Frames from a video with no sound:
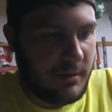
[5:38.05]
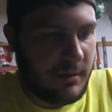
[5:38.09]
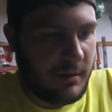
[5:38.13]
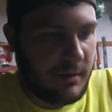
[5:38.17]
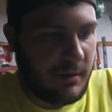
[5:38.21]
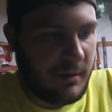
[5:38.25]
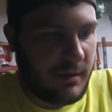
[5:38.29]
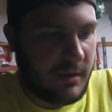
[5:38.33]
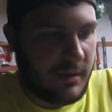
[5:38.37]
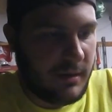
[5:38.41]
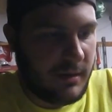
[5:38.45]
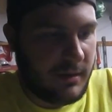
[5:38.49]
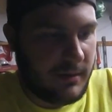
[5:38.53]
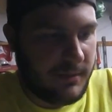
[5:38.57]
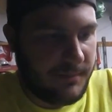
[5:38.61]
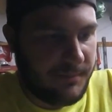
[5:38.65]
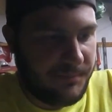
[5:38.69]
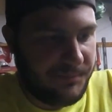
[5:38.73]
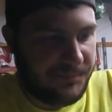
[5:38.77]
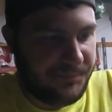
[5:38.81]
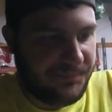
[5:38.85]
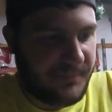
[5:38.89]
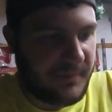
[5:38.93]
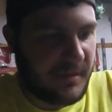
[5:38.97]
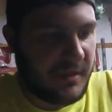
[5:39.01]
the
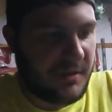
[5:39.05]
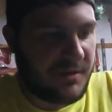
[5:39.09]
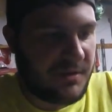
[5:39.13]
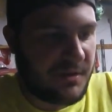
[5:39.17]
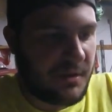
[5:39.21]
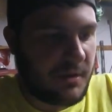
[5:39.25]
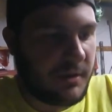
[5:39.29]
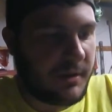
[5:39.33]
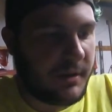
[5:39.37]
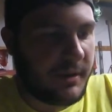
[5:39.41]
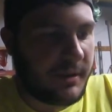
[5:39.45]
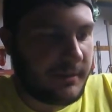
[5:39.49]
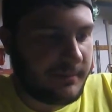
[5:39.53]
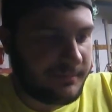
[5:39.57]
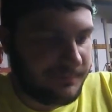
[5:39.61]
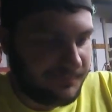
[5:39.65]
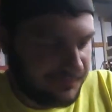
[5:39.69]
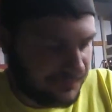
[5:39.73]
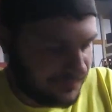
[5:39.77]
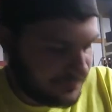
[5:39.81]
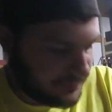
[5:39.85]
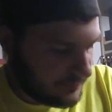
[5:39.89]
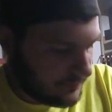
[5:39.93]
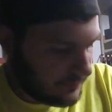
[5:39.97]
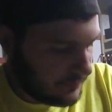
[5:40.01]
circuit
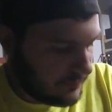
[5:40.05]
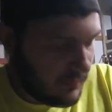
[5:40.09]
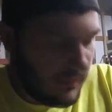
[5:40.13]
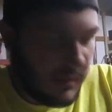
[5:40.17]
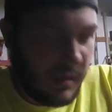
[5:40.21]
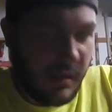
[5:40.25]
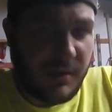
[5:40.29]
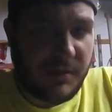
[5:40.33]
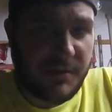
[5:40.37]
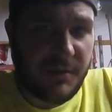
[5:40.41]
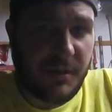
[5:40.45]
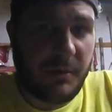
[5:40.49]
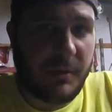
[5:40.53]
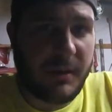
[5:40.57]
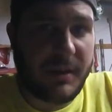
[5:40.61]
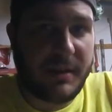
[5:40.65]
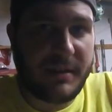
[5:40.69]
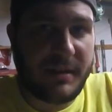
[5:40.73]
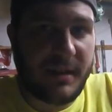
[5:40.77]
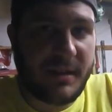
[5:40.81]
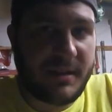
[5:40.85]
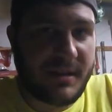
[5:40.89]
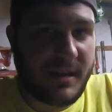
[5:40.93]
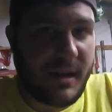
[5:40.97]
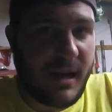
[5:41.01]
so it
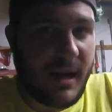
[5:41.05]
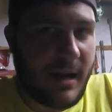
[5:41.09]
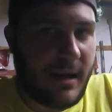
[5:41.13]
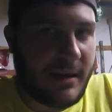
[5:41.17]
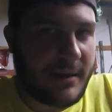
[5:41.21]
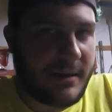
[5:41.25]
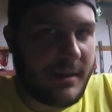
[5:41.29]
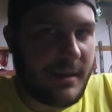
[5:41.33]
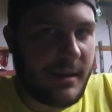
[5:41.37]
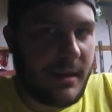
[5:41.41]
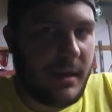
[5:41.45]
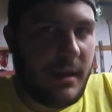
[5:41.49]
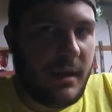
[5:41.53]
does not